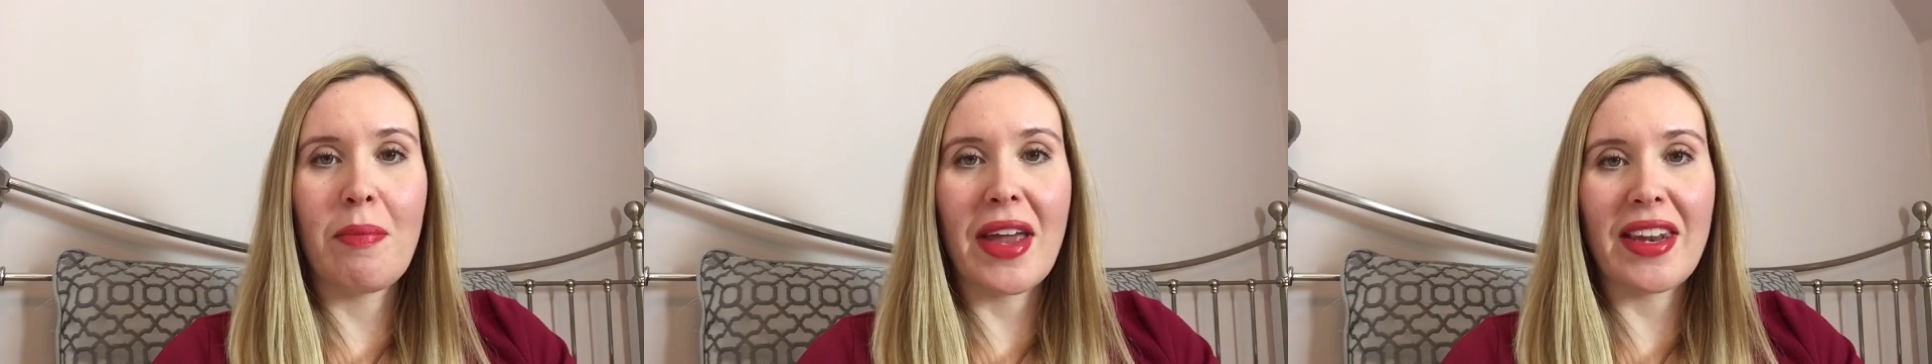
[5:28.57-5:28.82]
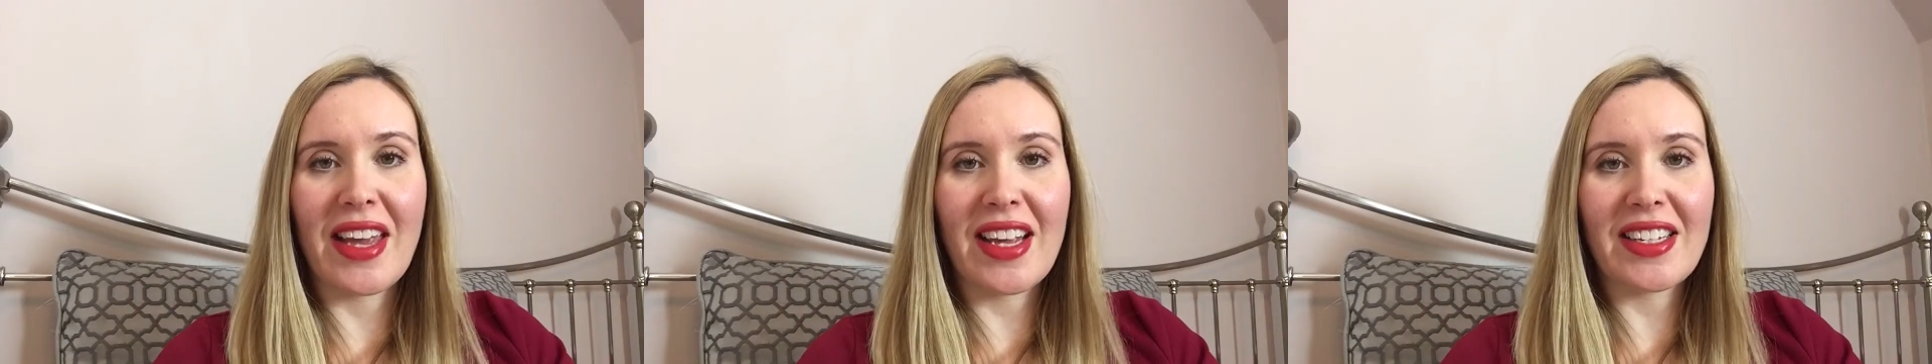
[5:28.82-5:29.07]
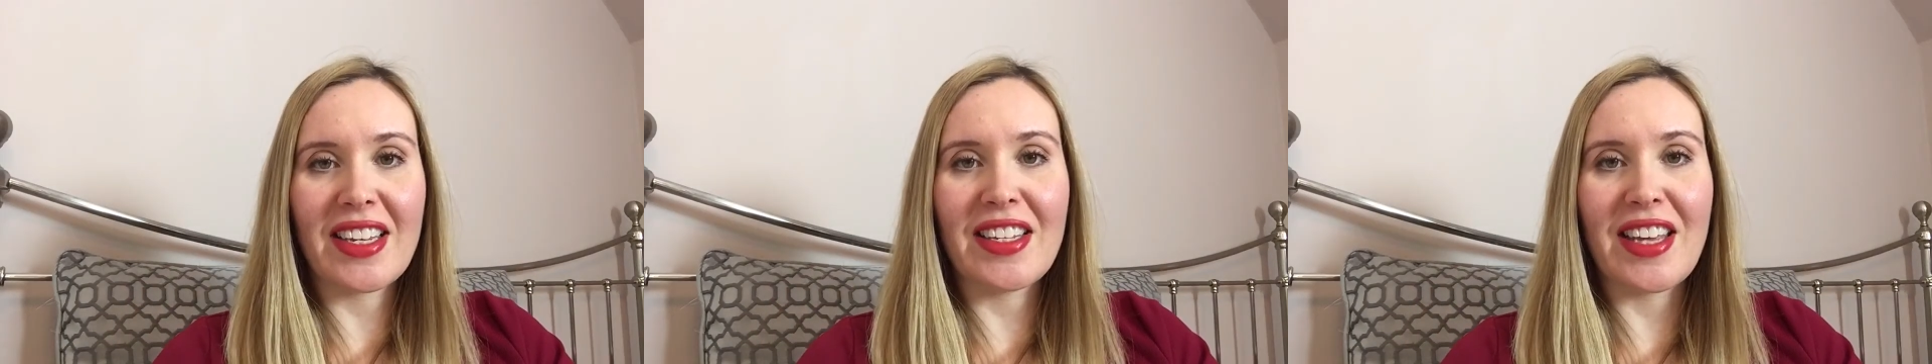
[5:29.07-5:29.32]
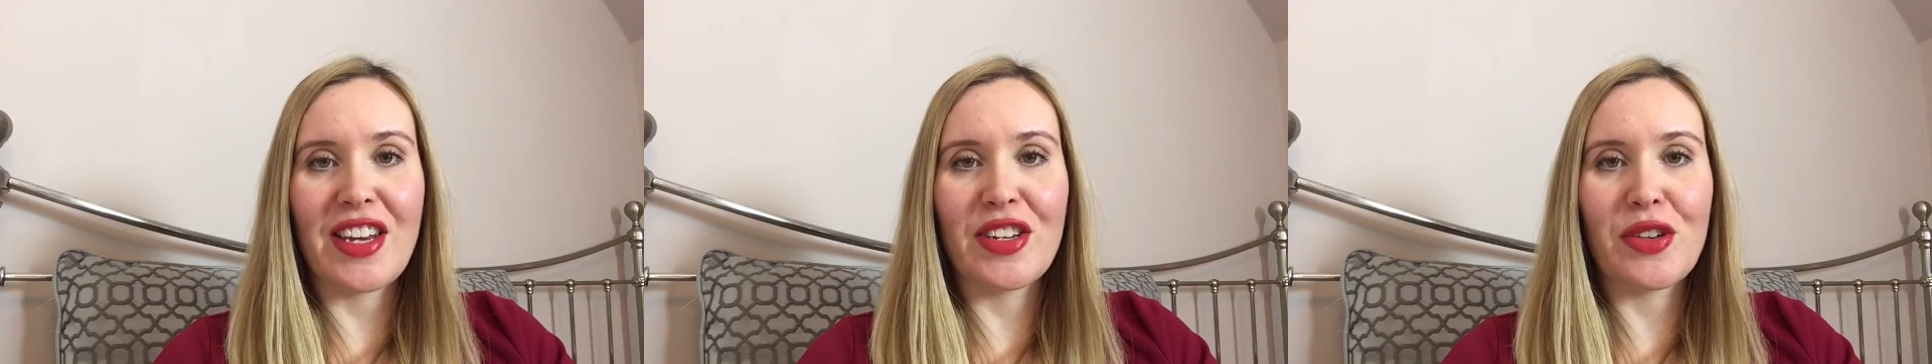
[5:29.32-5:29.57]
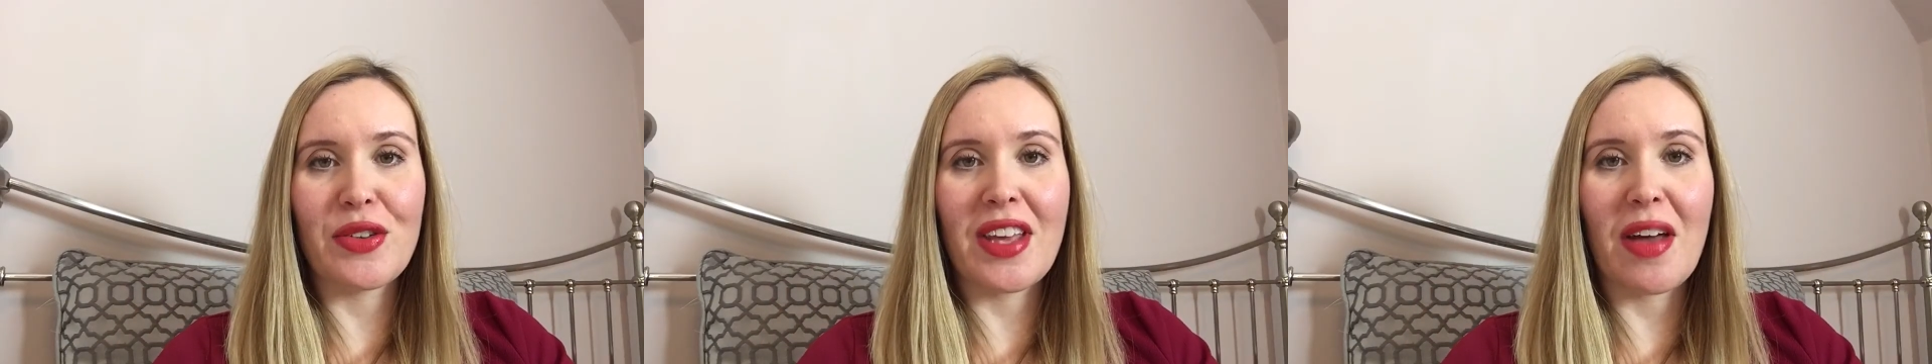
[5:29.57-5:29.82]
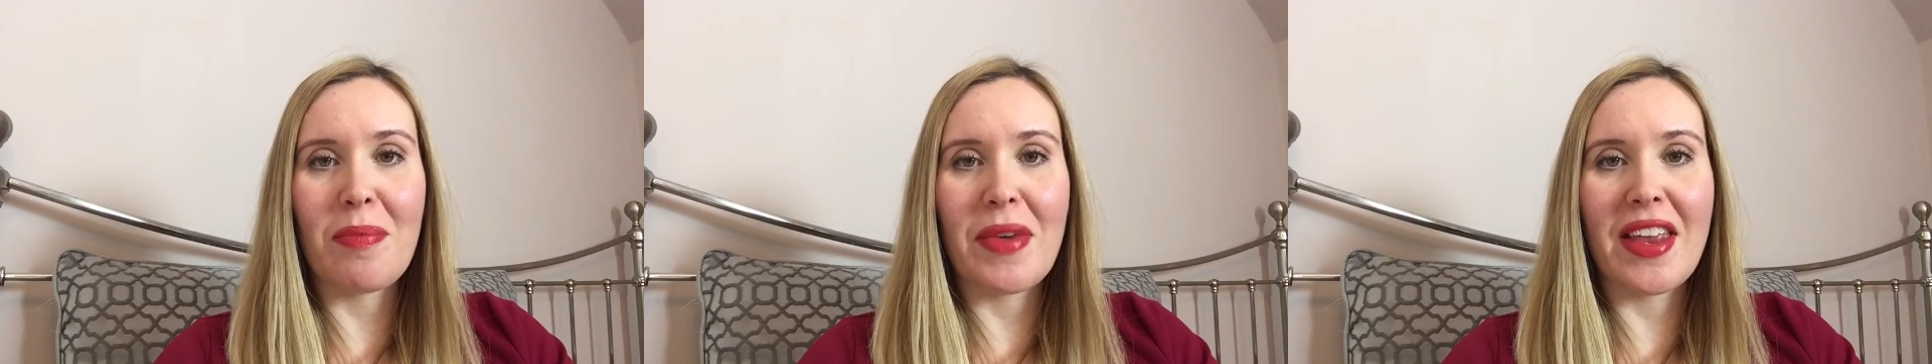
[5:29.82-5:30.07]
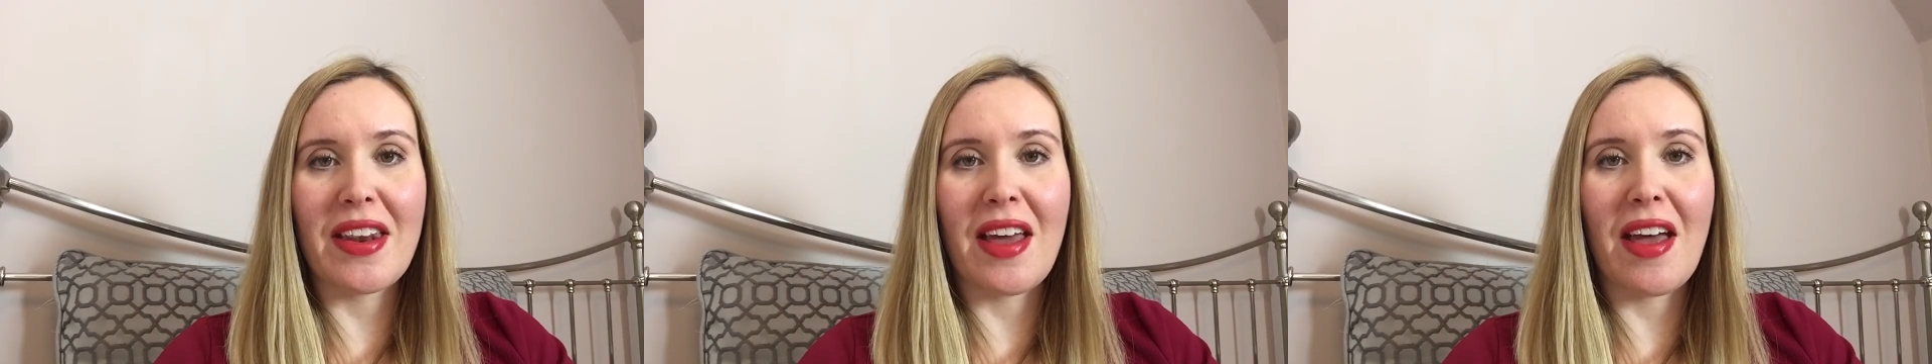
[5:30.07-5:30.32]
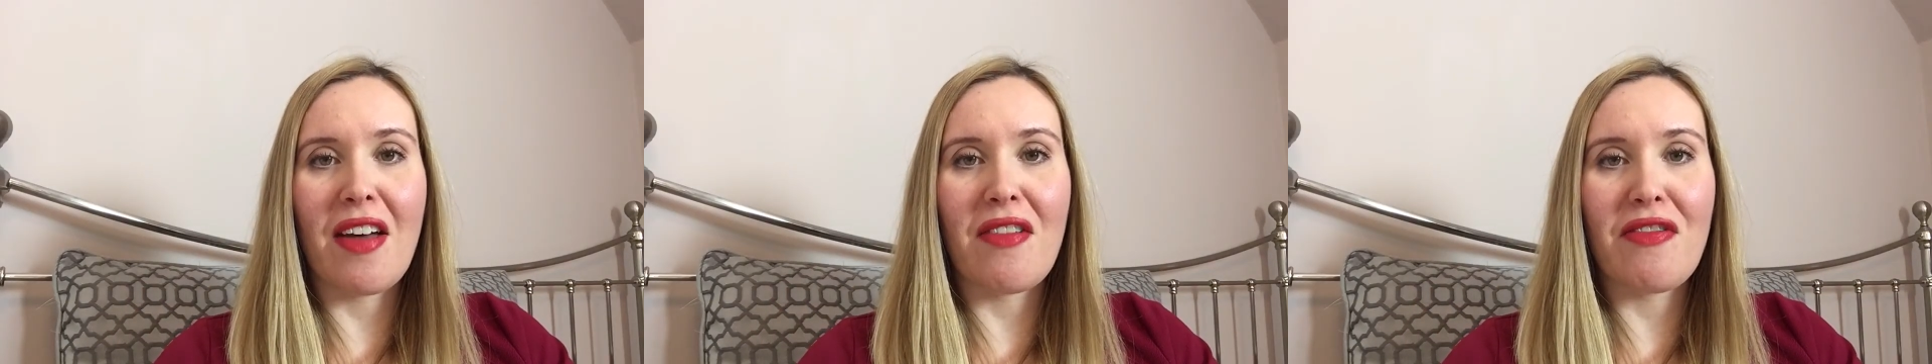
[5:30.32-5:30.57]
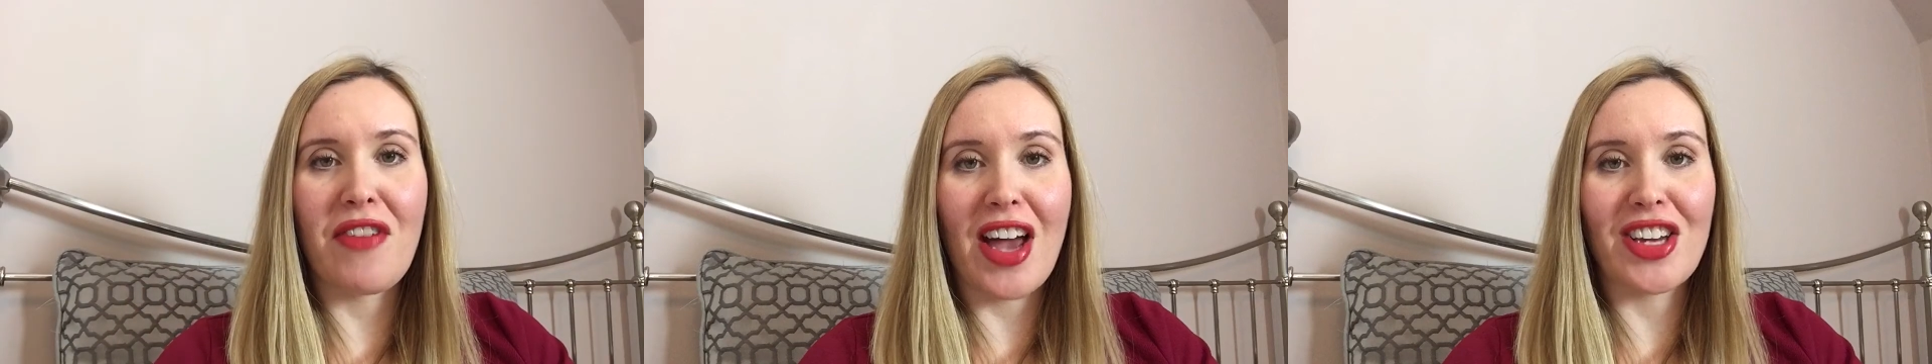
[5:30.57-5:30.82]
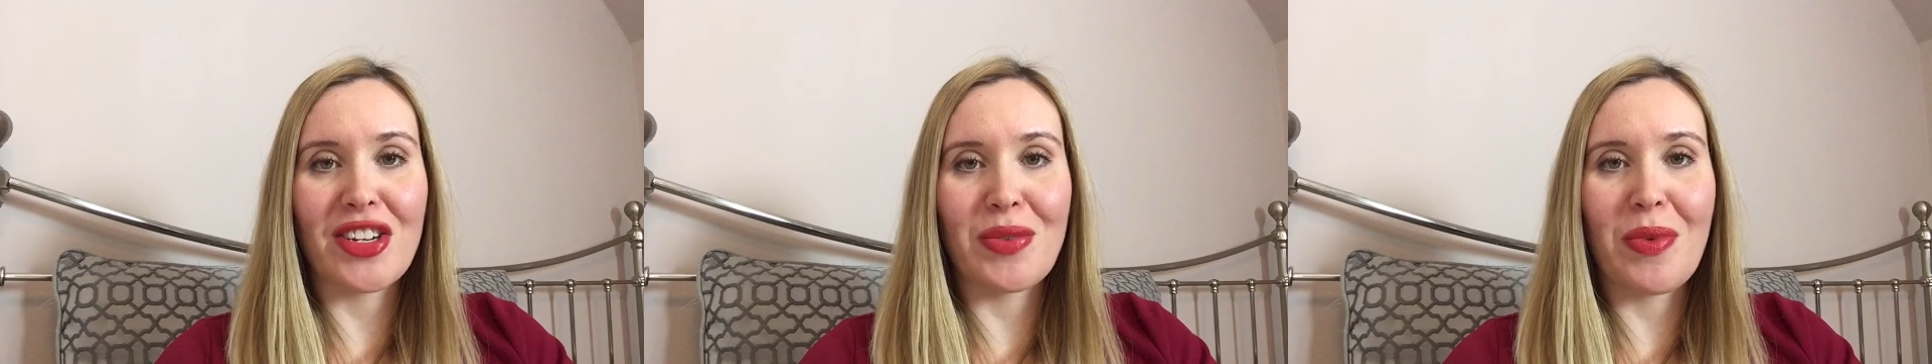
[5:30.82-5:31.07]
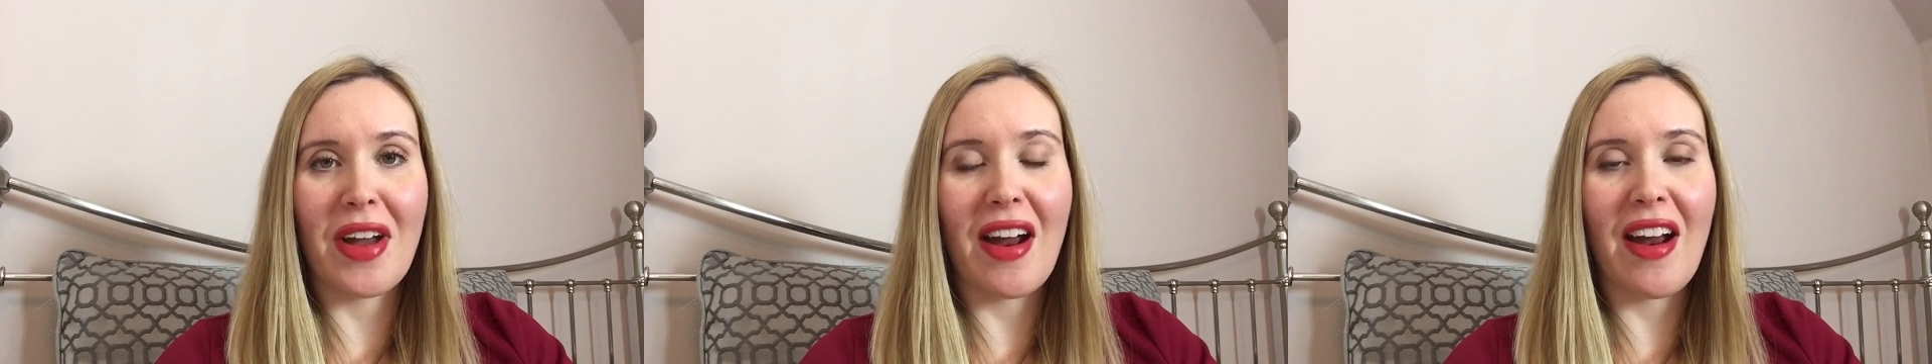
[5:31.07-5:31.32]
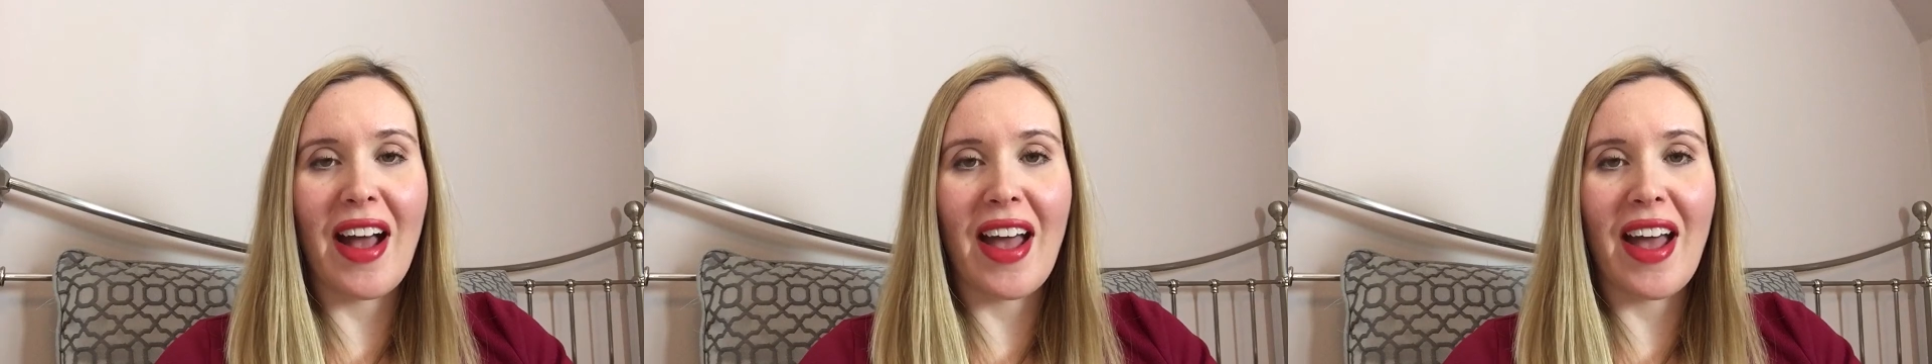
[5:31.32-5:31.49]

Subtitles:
My next essentials have been fashion wear,